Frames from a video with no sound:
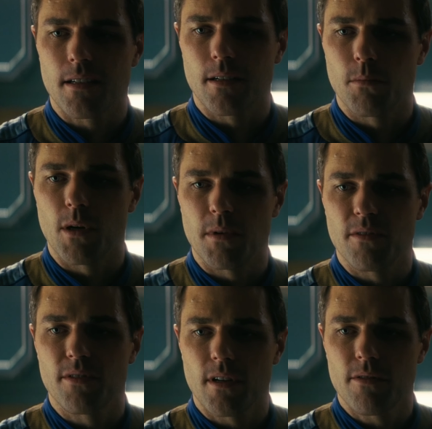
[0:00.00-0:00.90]
He's too
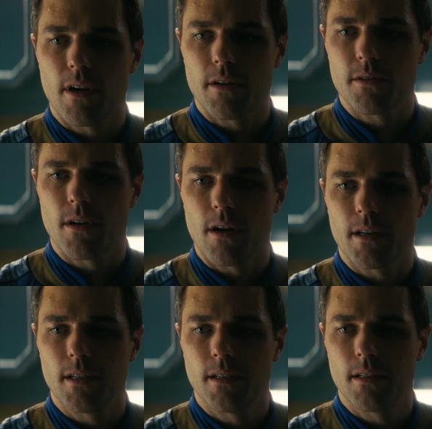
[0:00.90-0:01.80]
afraid to
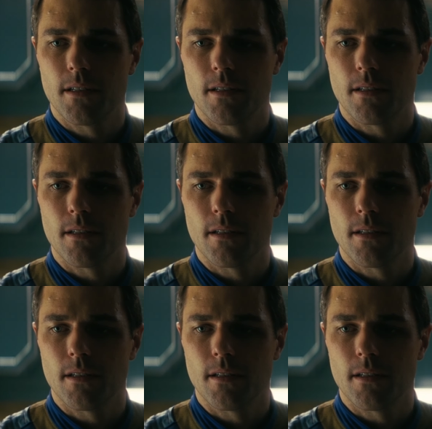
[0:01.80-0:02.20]
face the